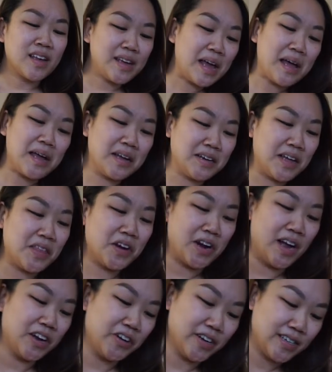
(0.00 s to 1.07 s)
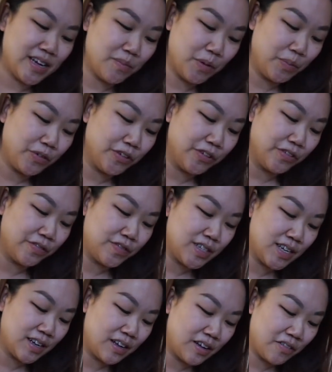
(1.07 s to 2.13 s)
Yay, another HungryDeb
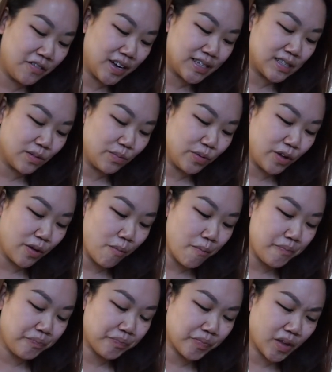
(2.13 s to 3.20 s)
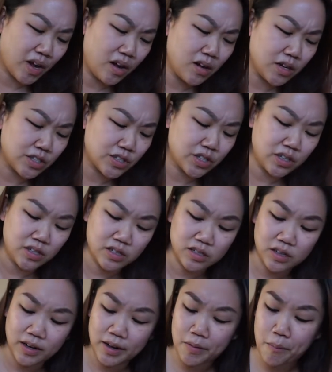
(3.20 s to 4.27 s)
approved recipe. Oh, it's
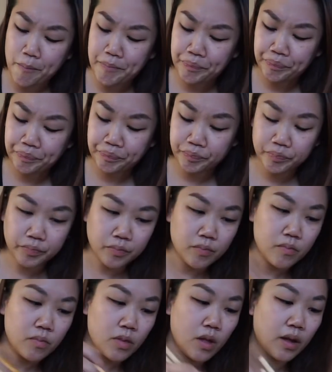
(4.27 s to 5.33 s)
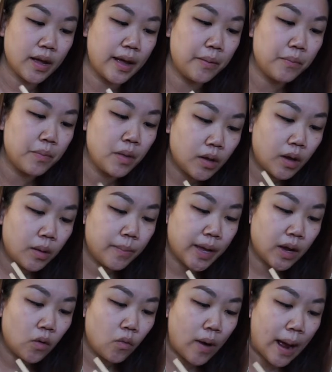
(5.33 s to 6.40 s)
good. Okay, I'll
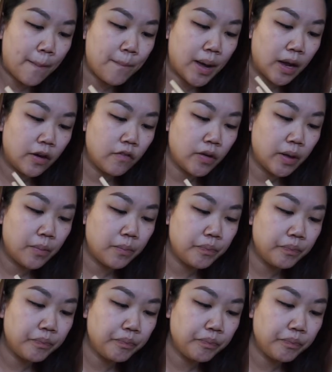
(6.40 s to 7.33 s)
make a wrap out of it.